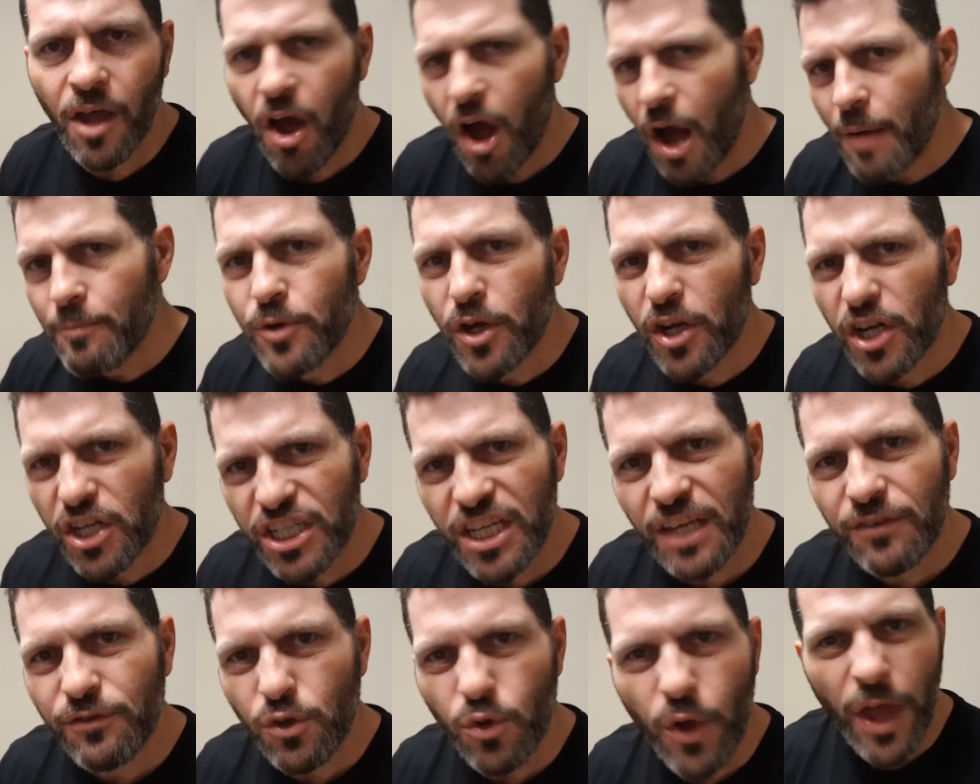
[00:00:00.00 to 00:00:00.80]
I'm going
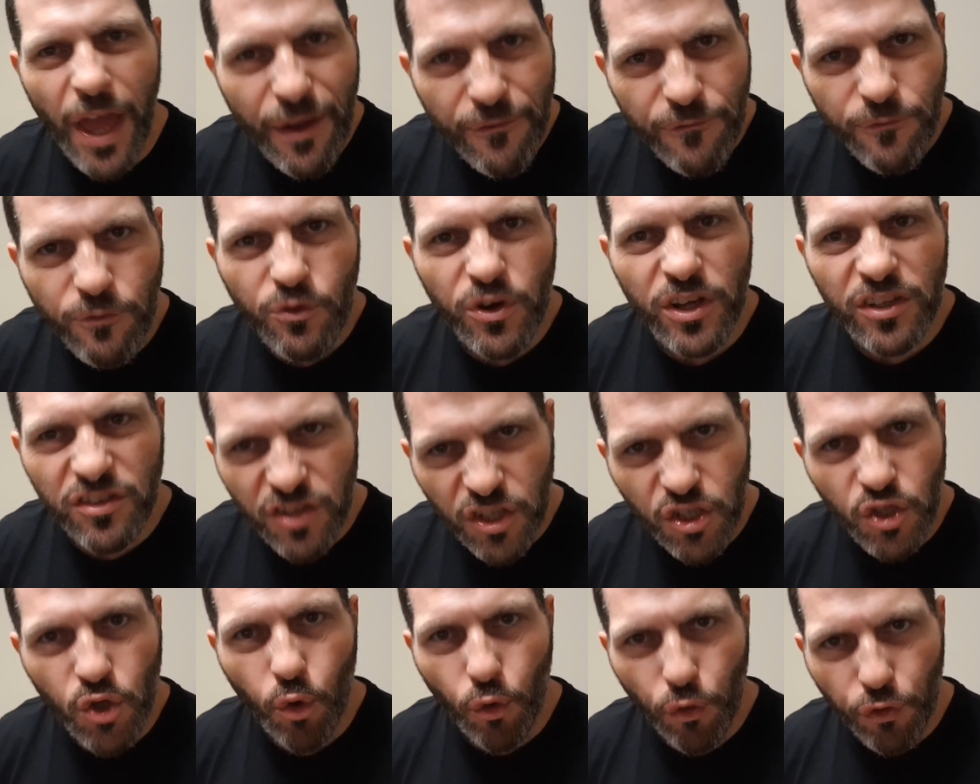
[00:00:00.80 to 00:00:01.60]
to give every
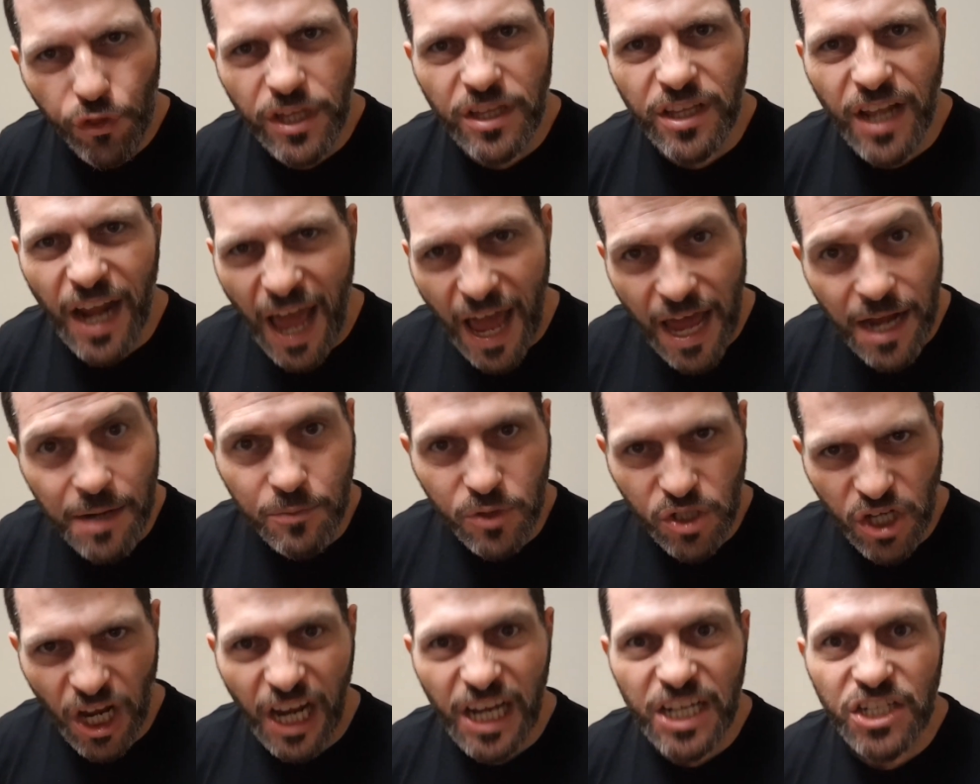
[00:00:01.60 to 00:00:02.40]
single thing that
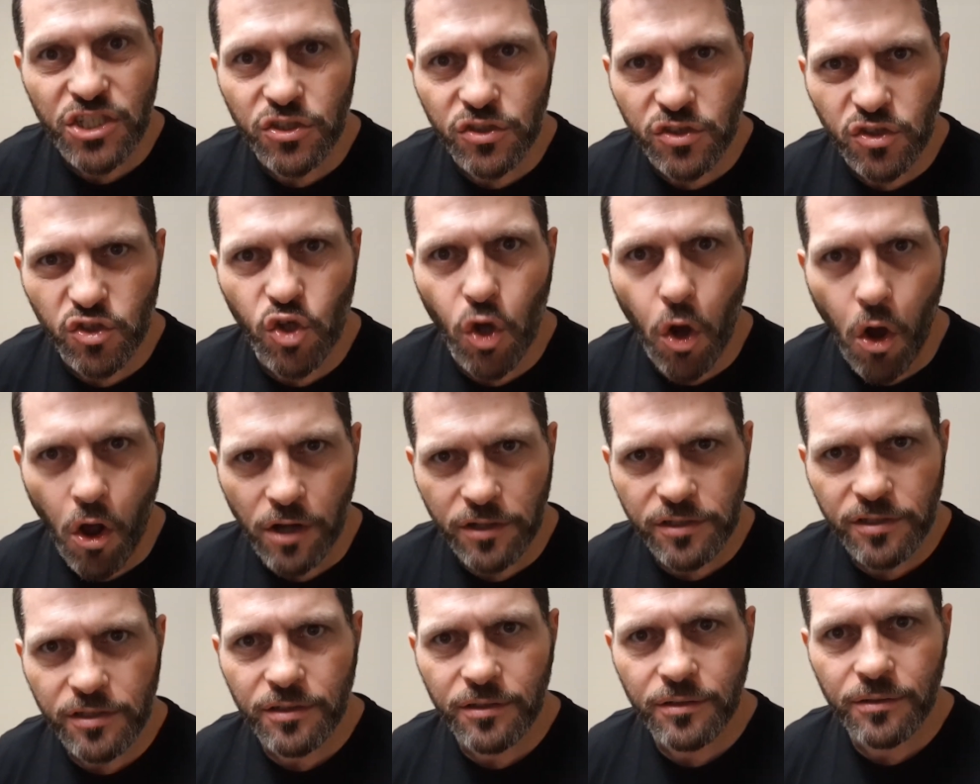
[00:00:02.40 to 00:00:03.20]
Adam Cage has
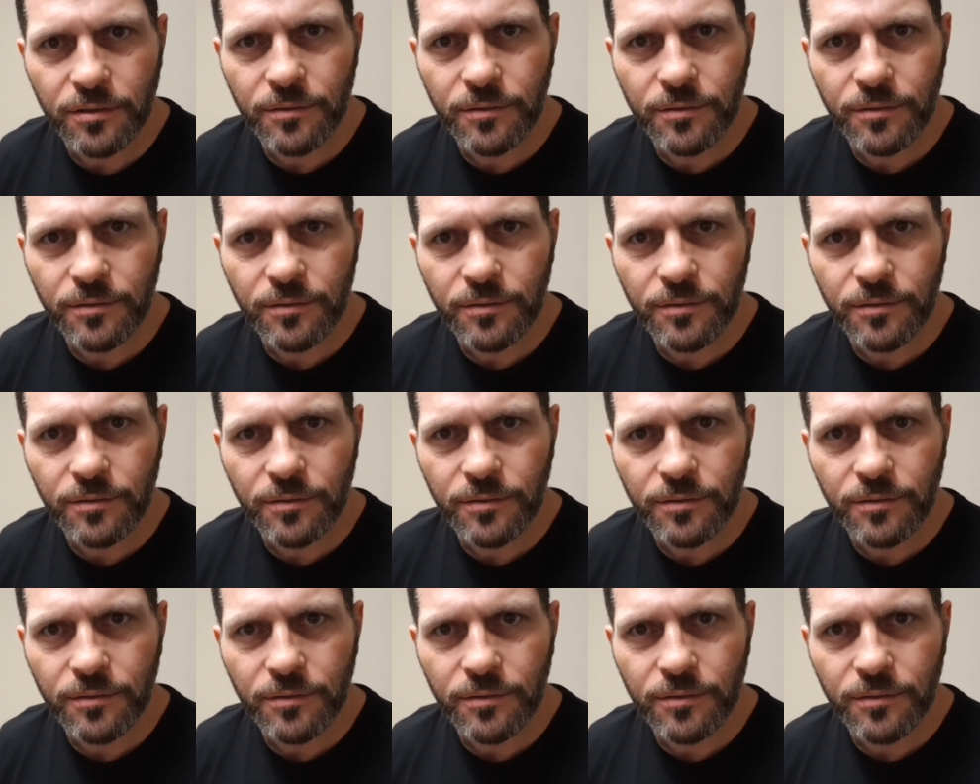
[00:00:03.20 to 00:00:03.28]
got